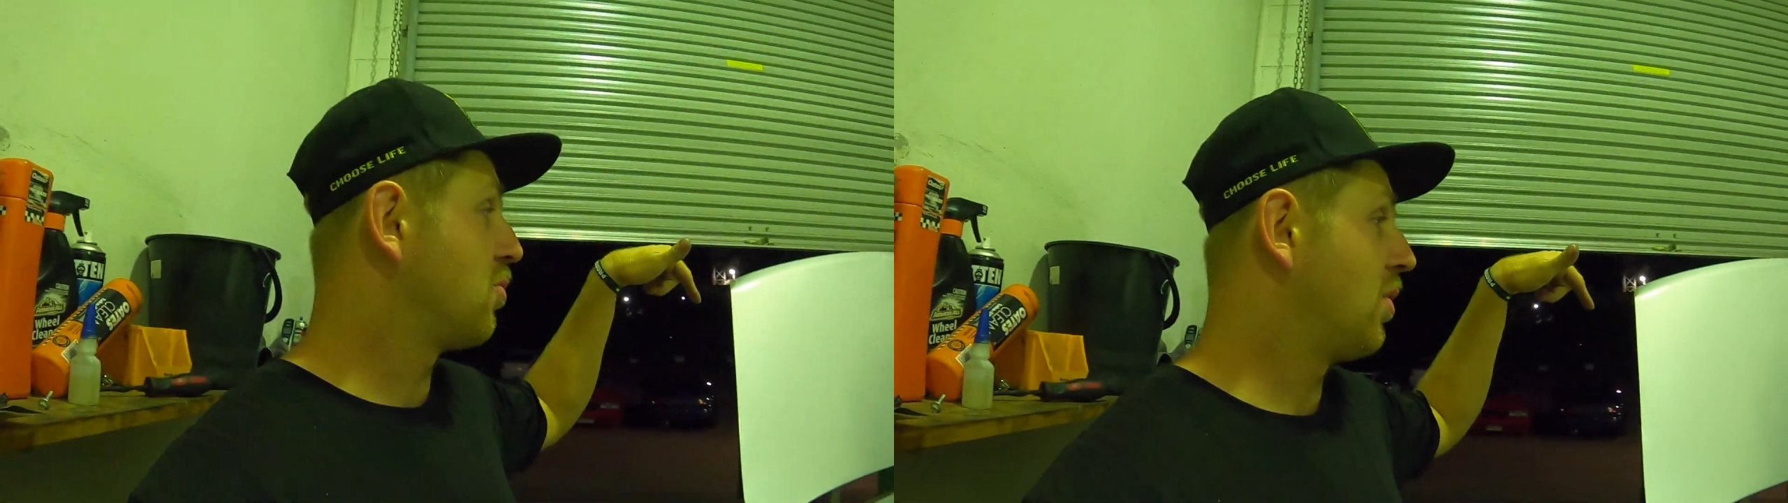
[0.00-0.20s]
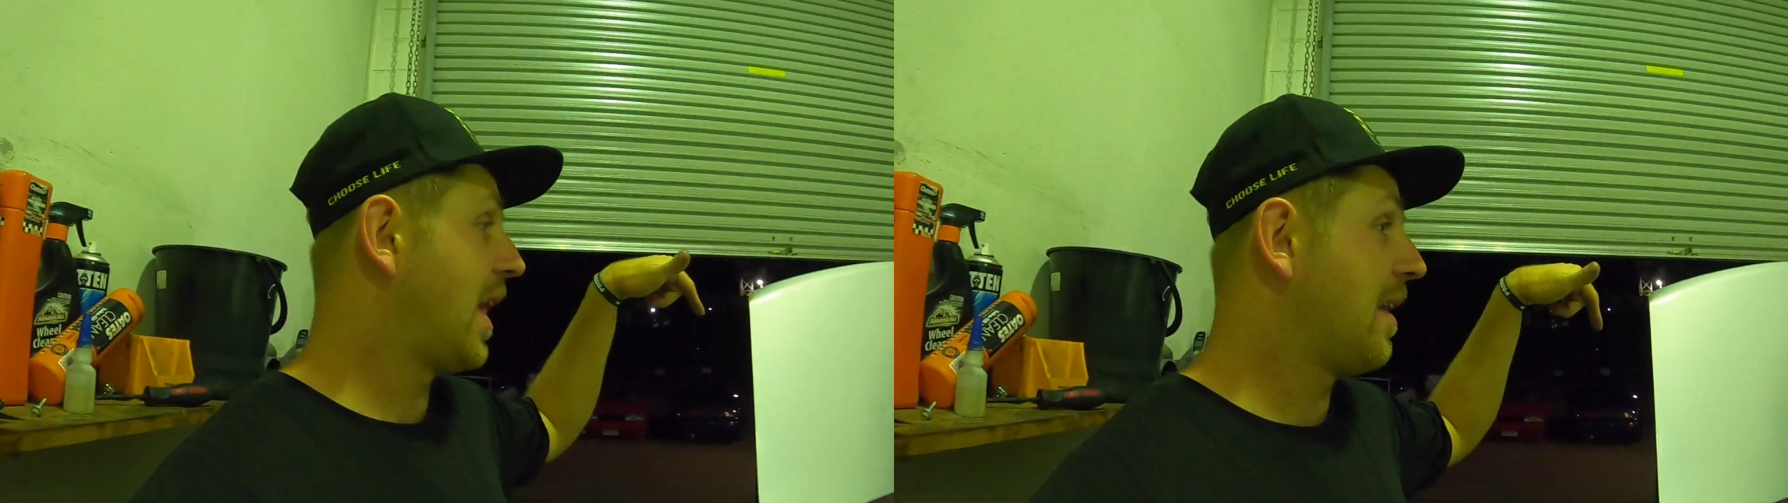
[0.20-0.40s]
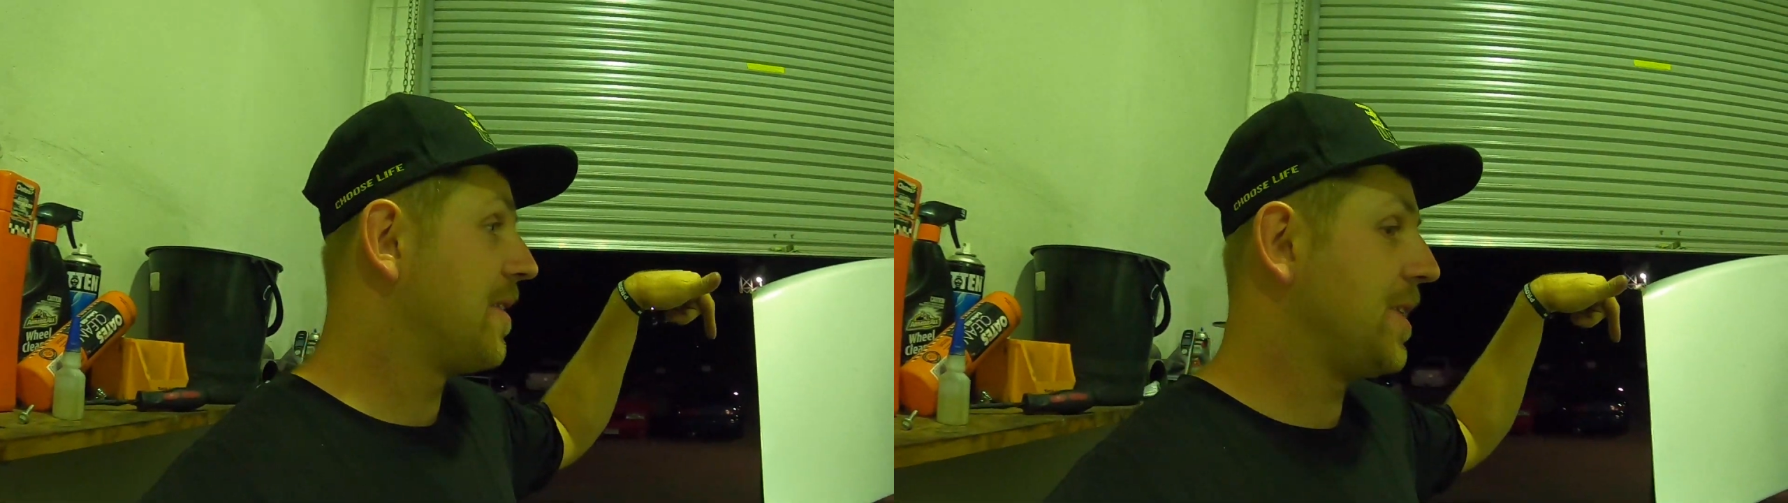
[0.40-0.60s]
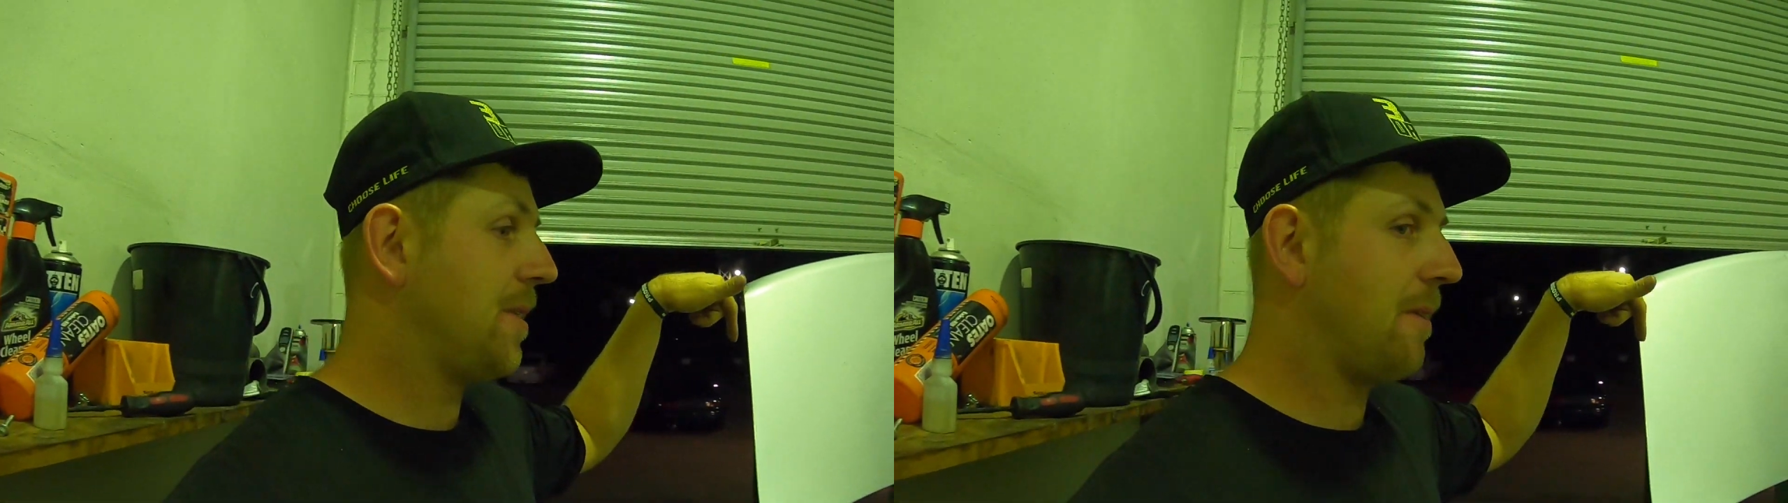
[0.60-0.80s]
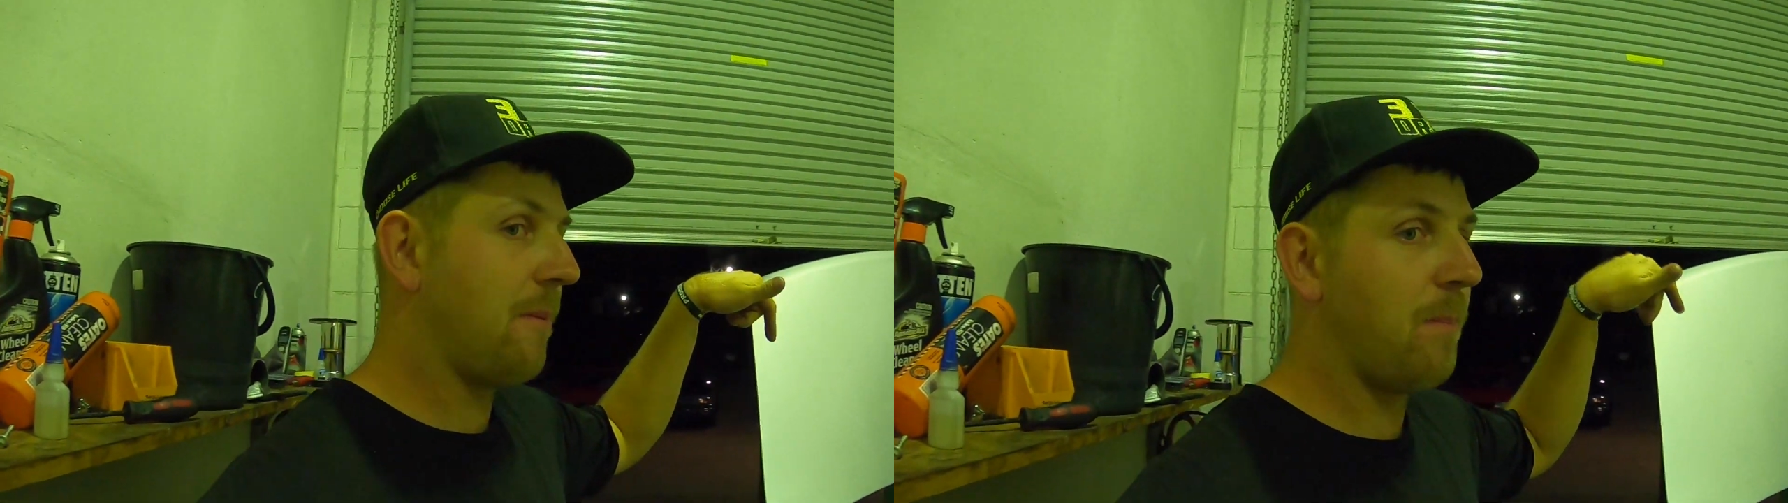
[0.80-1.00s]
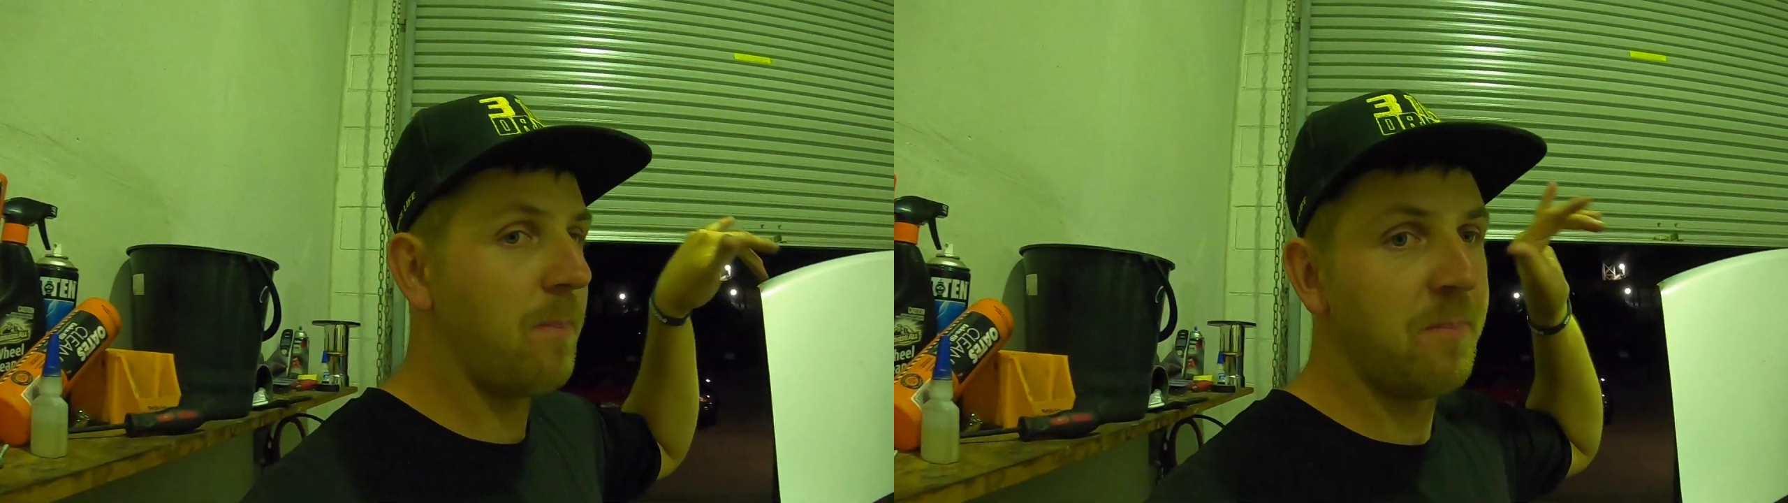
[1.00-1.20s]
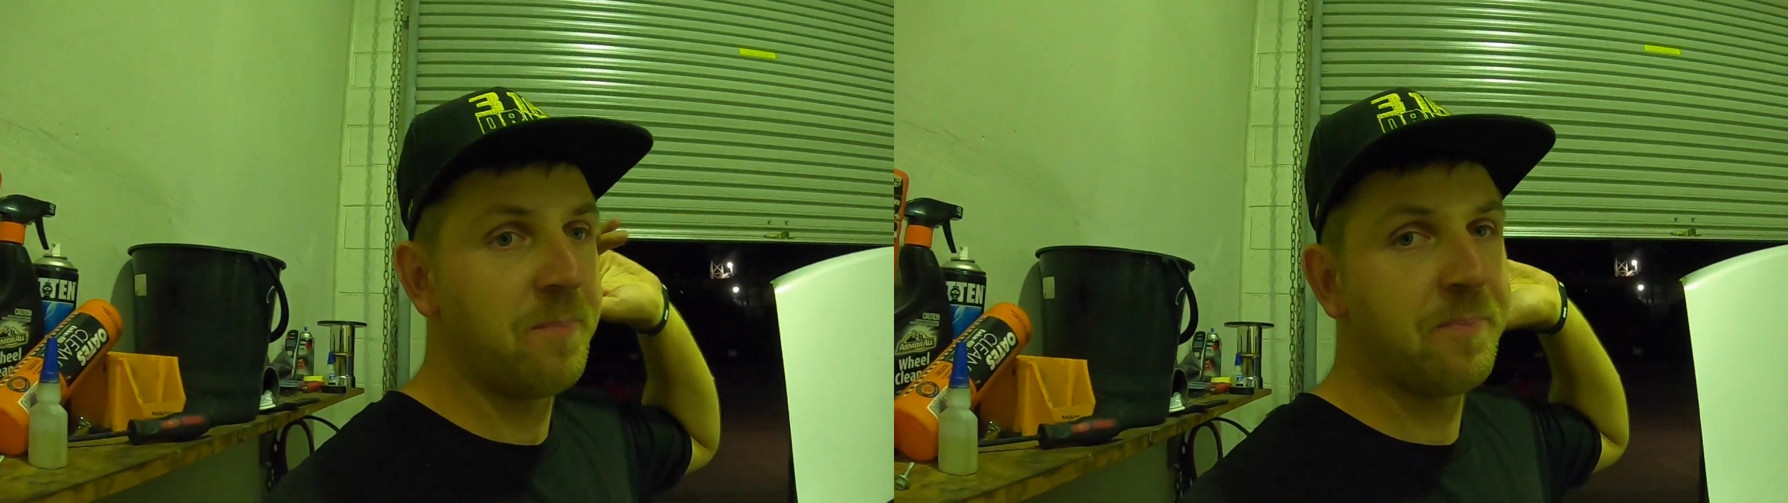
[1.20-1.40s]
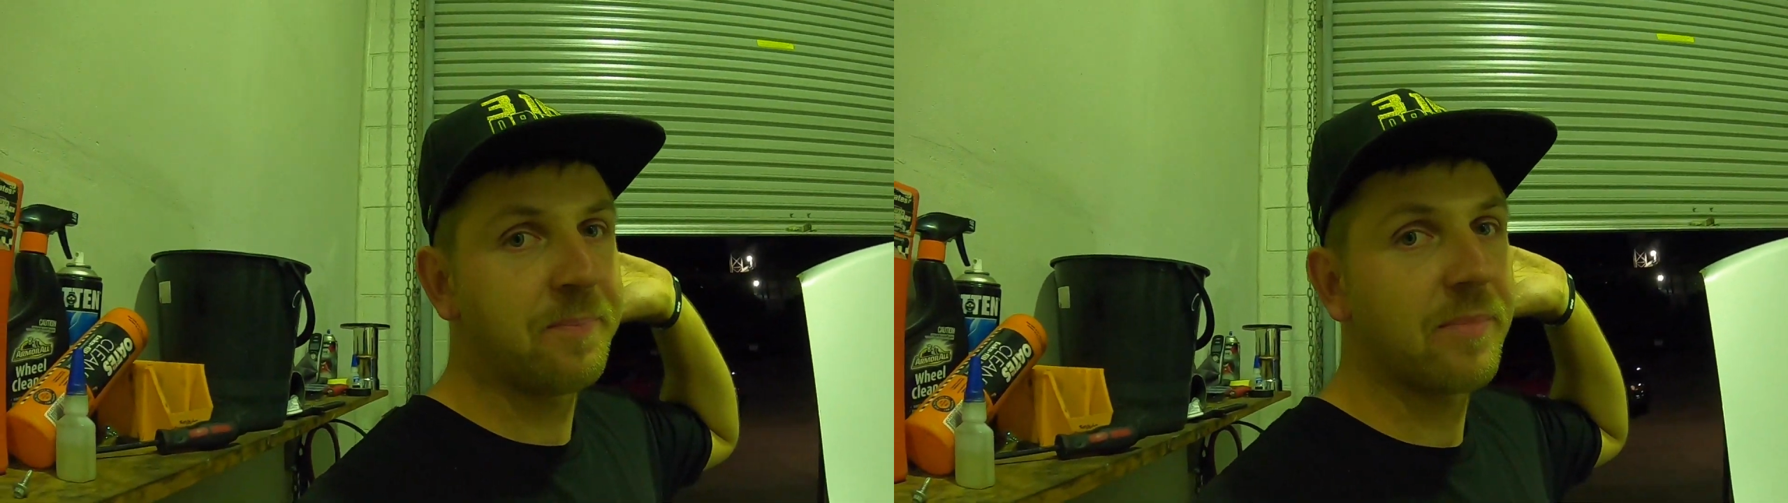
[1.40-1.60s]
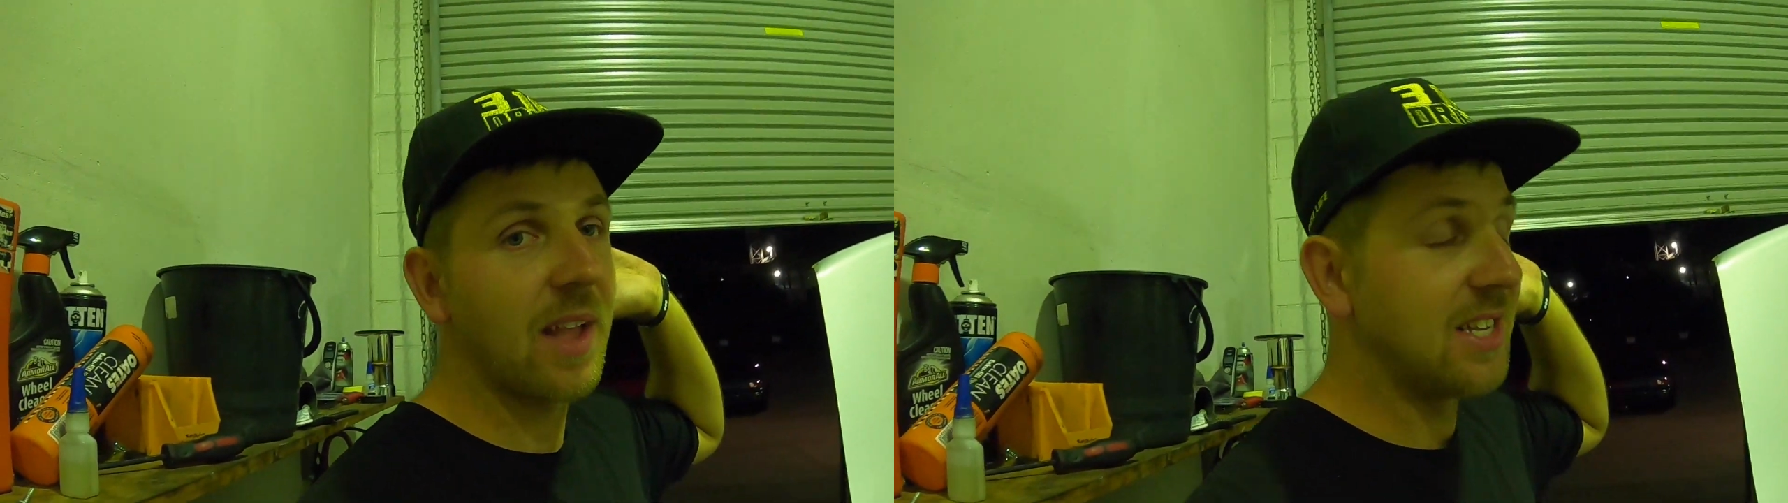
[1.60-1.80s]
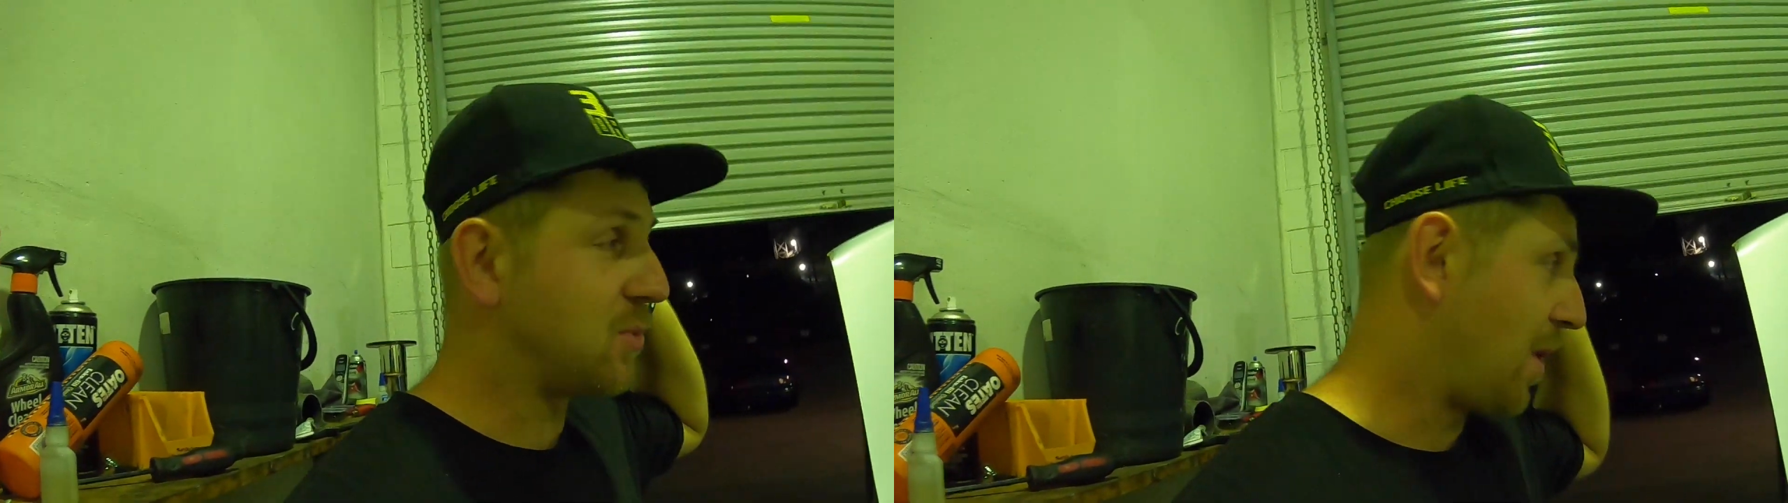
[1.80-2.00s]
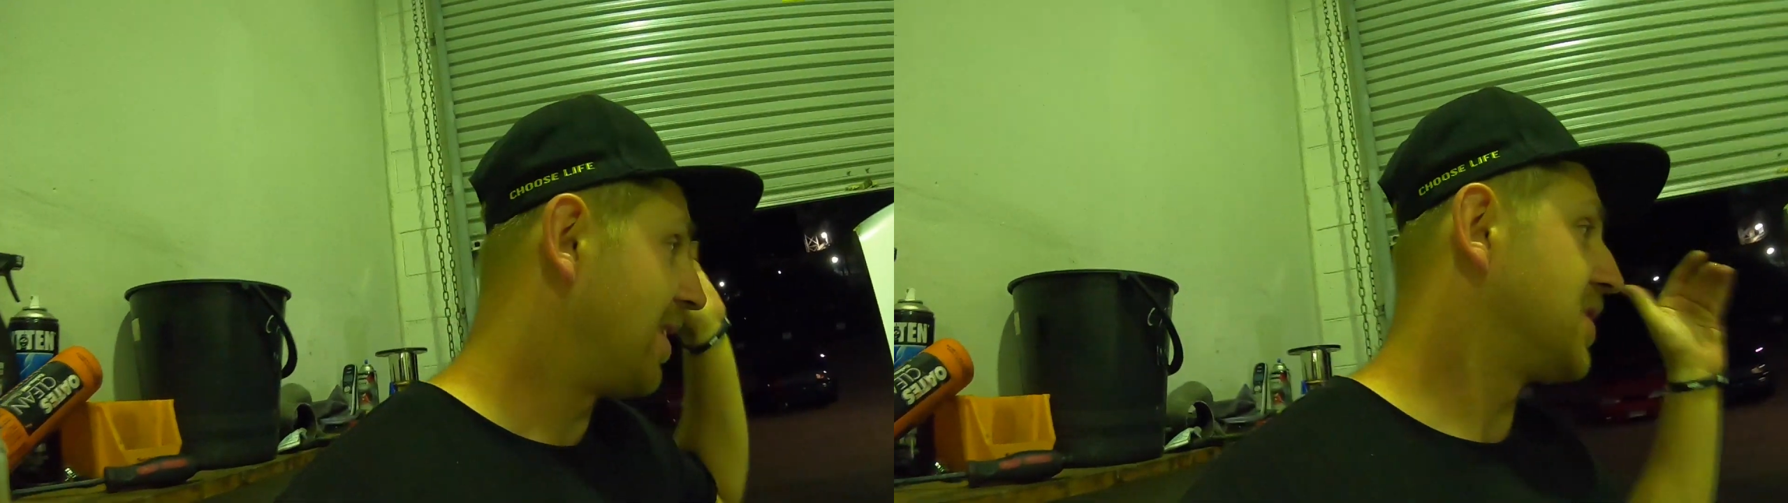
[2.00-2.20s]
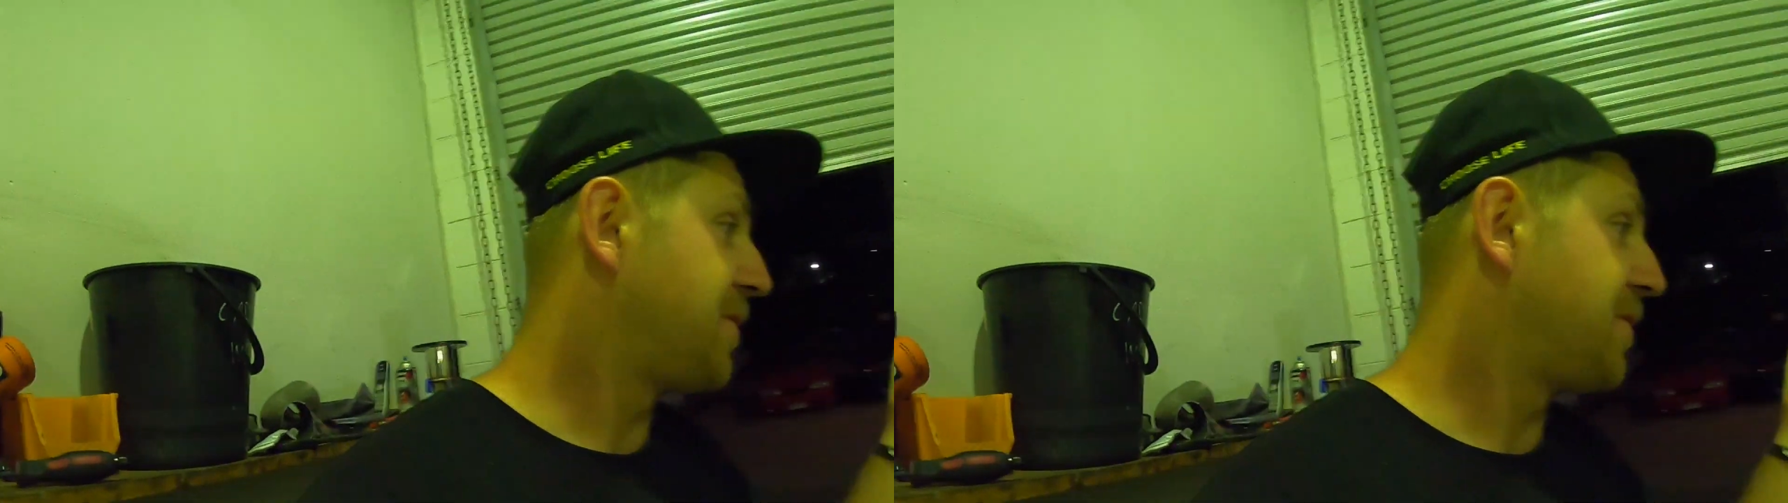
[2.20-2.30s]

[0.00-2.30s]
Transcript: cooler, as well